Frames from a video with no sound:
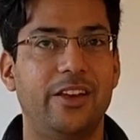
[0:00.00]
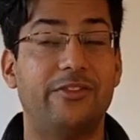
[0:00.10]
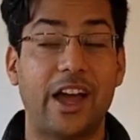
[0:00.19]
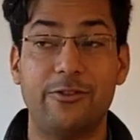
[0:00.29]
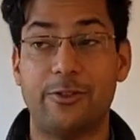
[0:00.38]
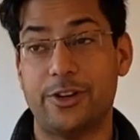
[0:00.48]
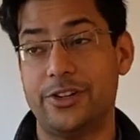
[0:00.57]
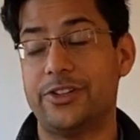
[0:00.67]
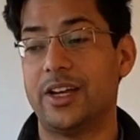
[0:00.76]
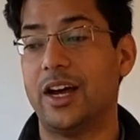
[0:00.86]
In 5
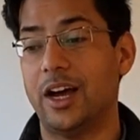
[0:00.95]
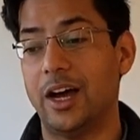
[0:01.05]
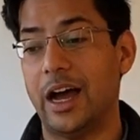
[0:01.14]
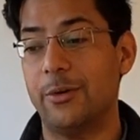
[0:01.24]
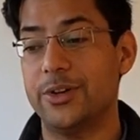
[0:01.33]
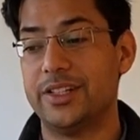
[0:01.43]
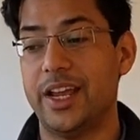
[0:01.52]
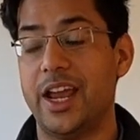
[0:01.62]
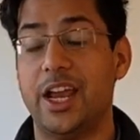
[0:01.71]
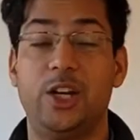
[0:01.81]
words, I would
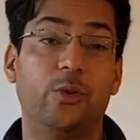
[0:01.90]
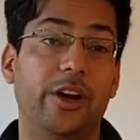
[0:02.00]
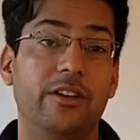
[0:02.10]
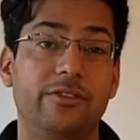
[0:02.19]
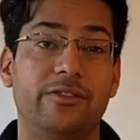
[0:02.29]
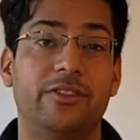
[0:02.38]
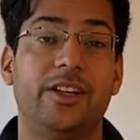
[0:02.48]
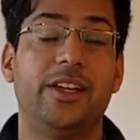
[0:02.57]
say intuitive.